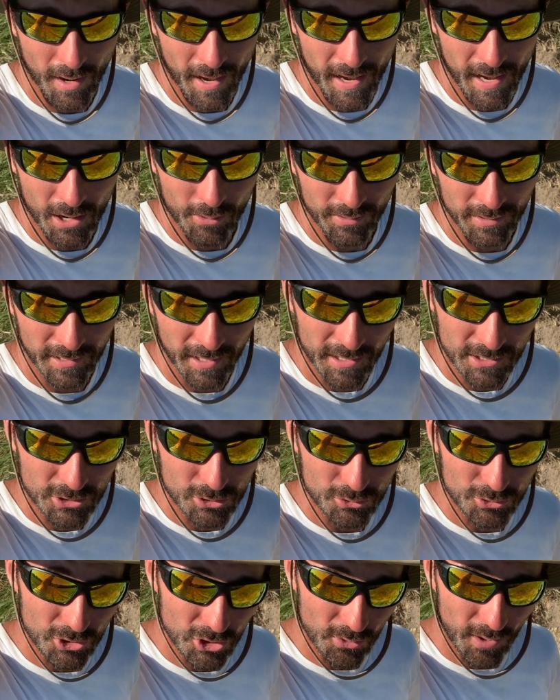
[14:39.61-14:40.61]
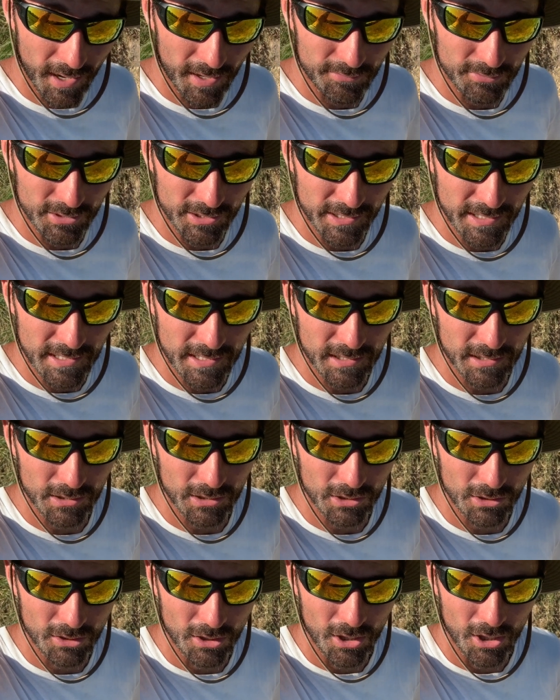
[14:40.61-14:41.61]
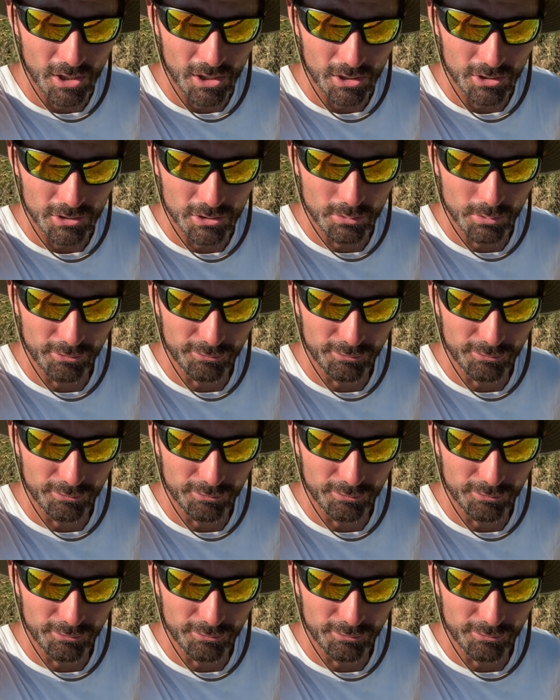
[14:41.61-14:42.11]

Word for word: how, in case you do have a leak, you